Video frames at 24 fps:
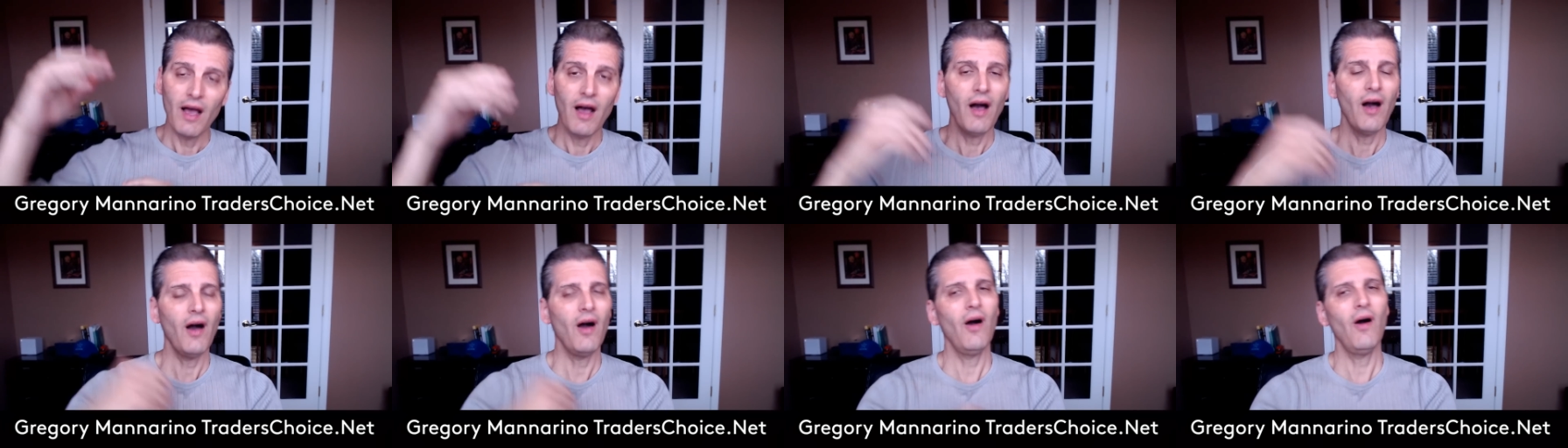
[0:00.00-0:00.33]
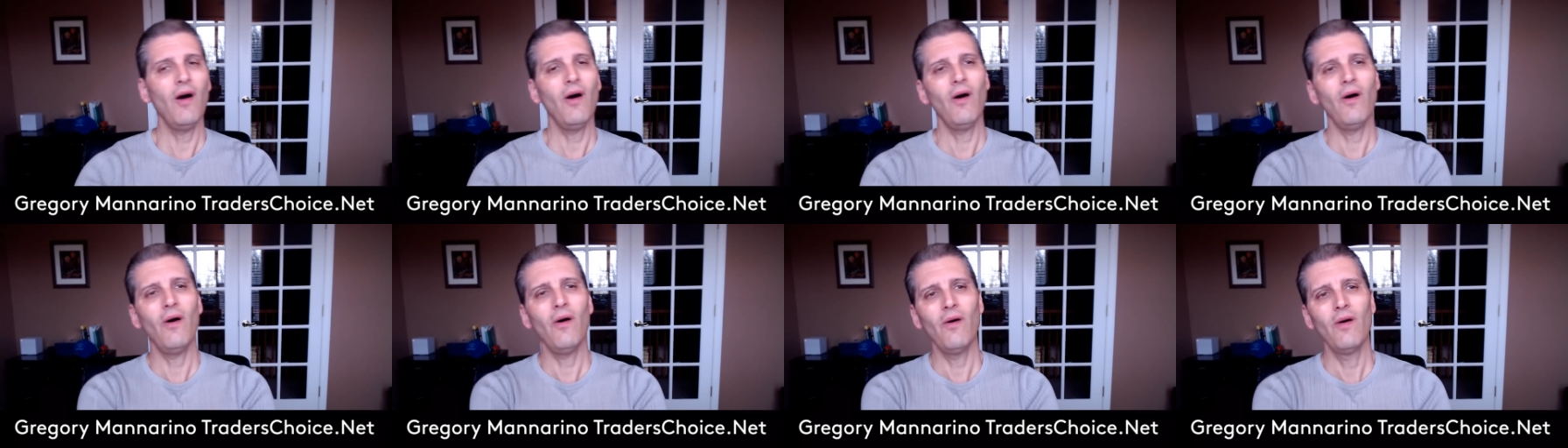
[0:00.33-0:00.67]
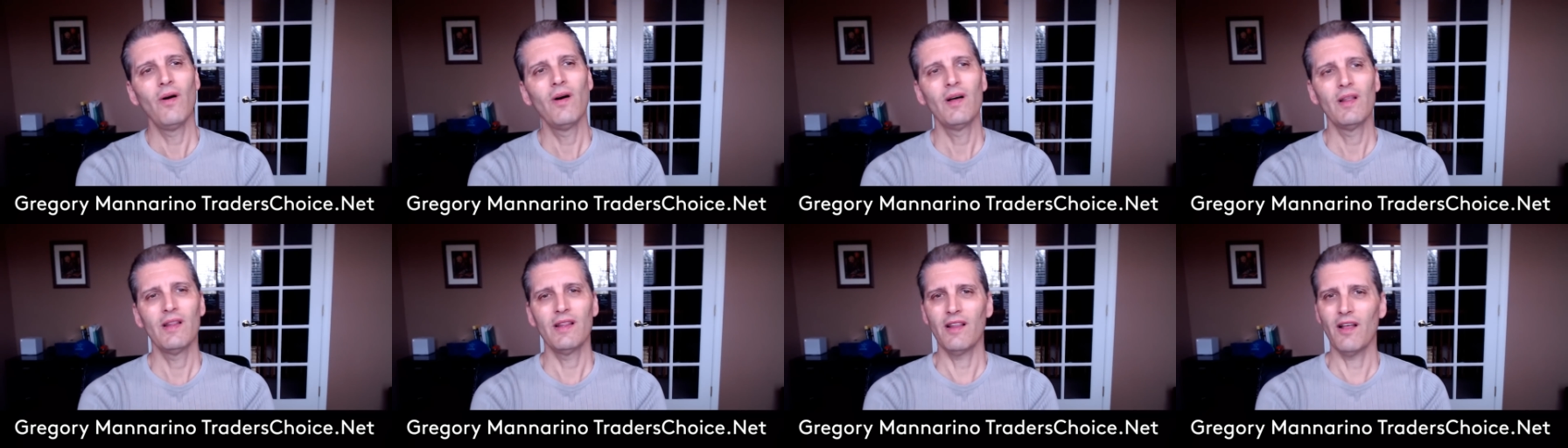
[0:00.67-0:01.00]
Oh,
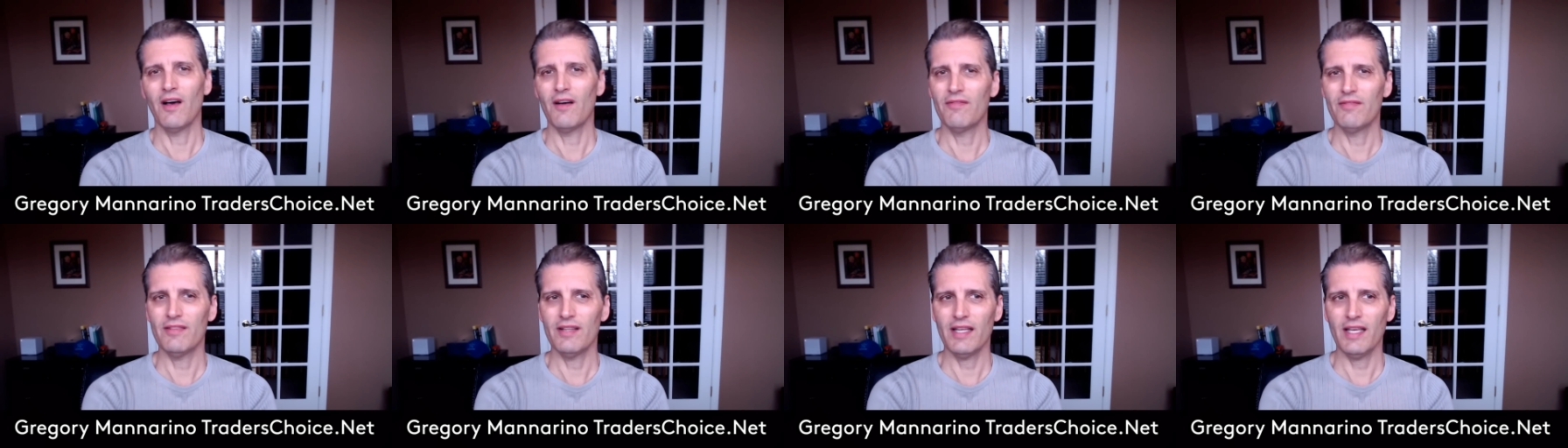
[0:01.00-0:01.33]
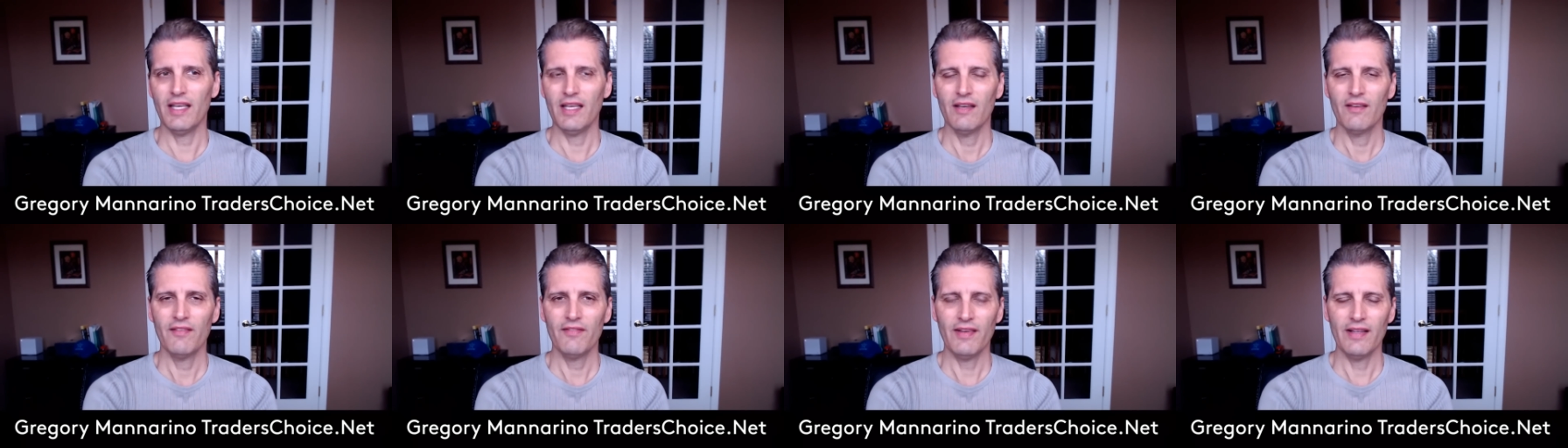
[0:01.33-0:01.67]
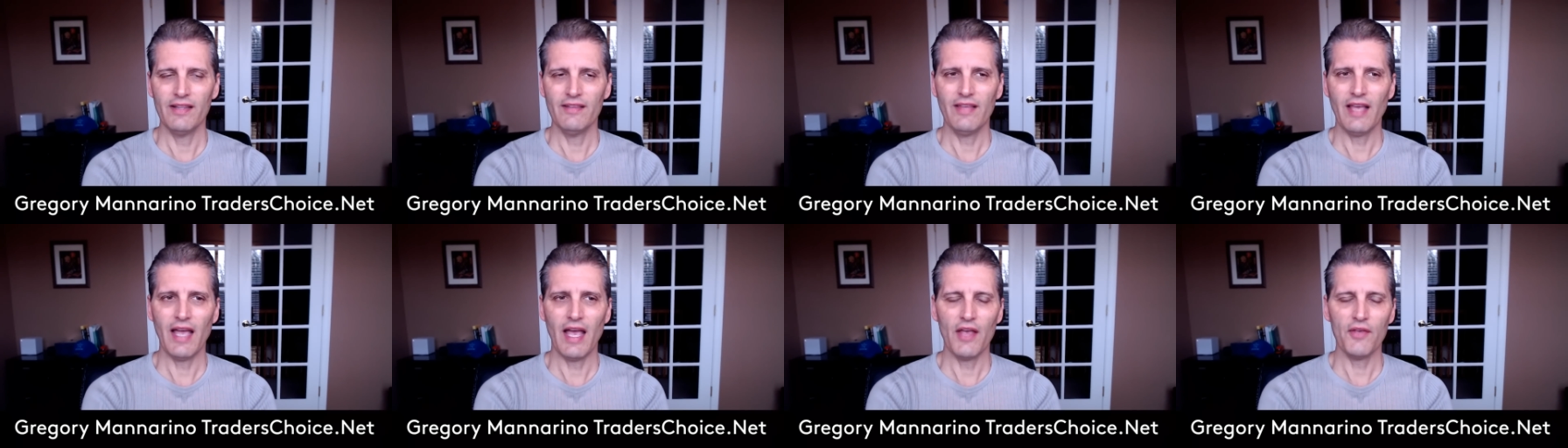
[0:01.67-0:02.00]
lovely.
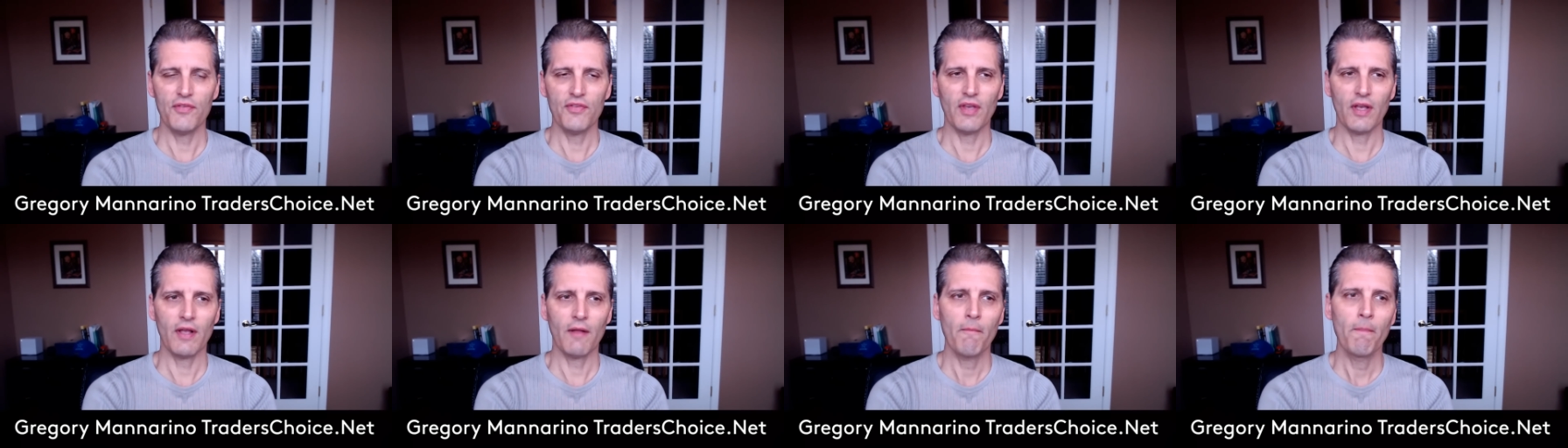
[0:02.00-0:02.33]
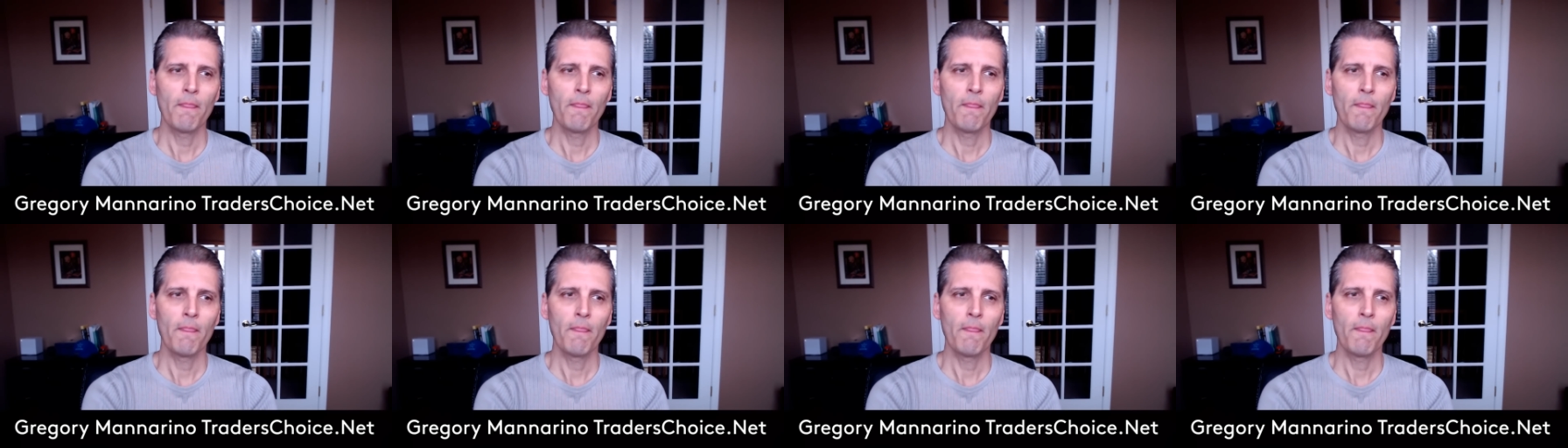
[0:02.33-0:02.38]
Fantastic.